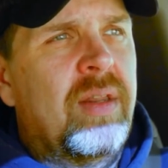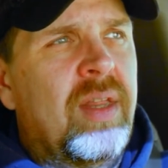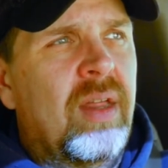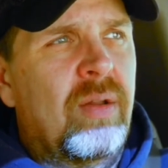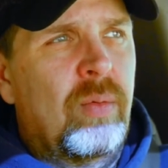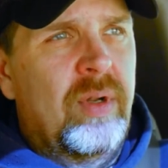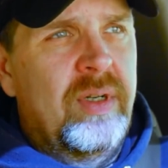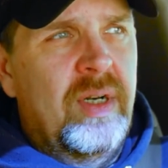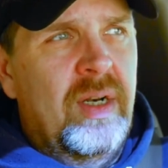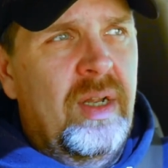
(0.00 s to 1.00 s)
The other
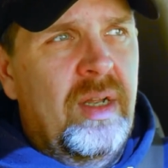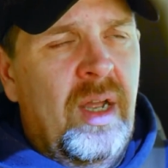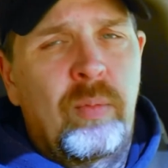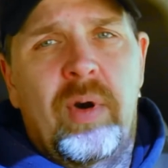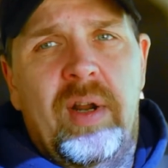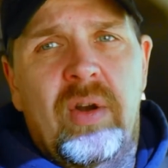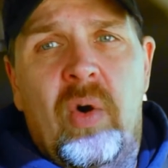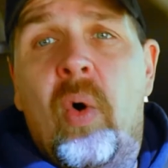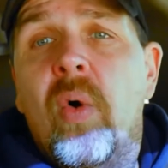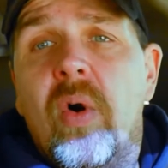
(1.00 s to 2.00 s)
one, I'm writing a
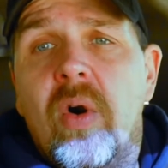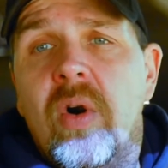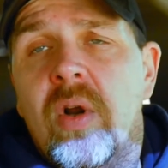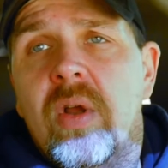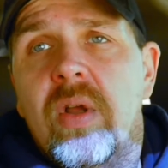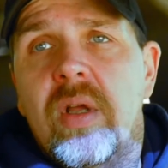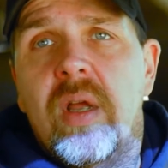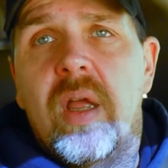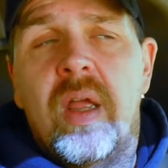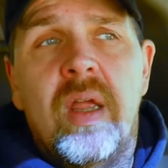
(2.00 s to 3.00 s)
horror,
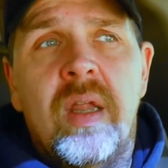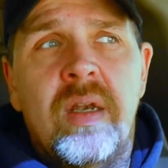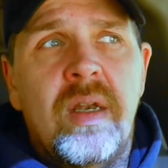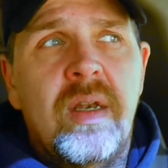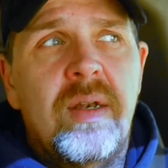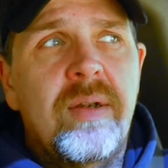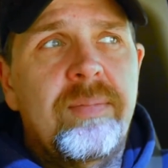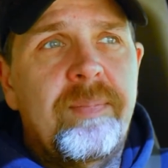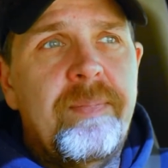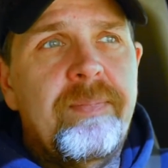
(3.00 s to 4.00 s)
and
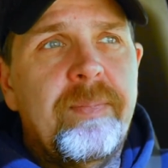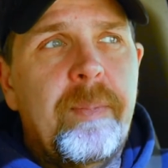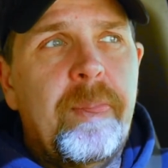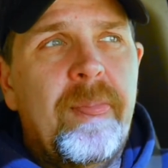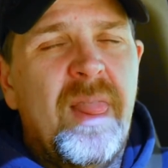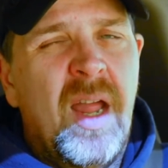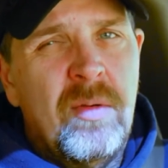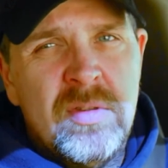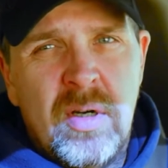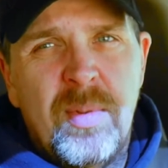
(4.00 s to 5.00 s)
that
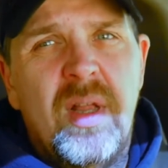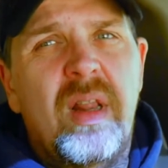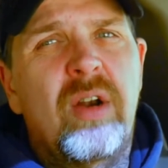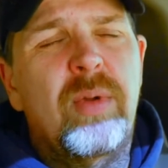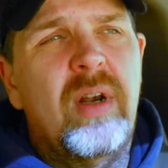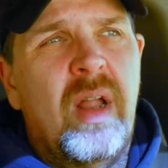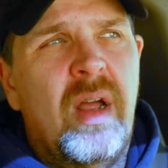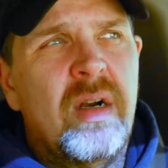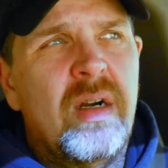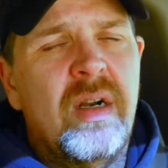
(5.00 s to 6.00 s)
one's going to be a little bit
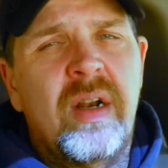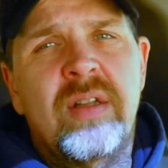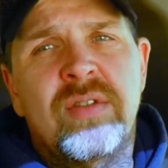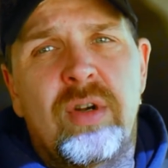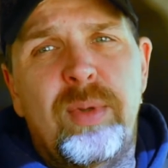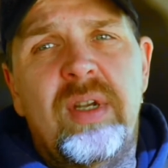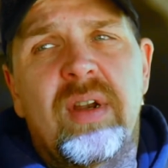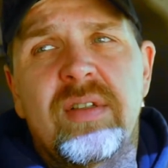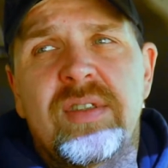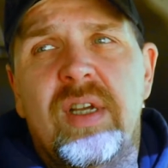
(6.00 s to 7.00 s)
longer, and it's going to be
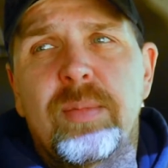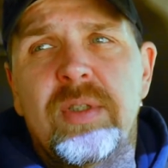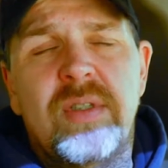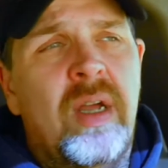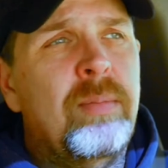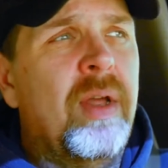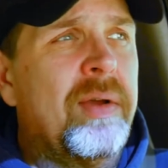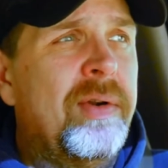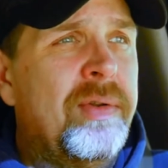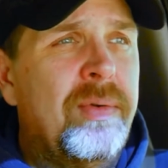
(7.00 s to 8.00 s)
done in segments. I'm not
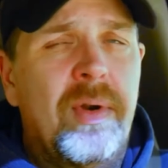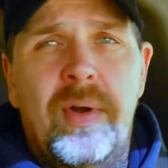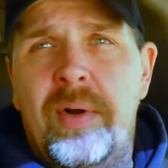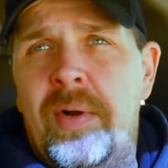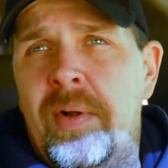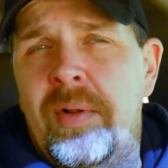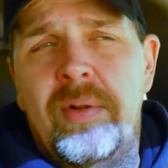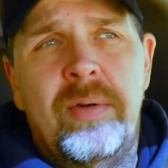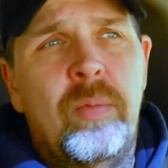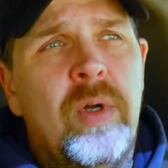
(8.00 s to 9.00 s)
going to do it
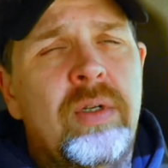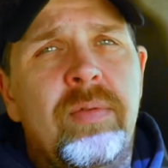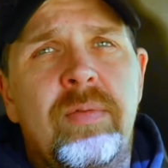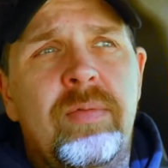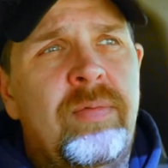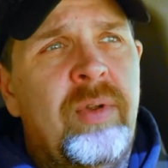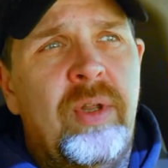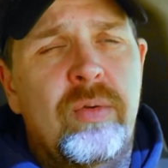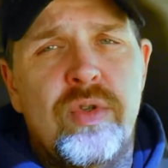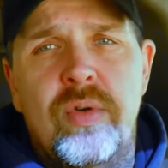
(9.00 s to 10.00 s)
all in one
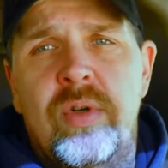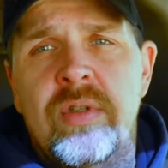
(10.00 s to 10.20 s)
video shoot.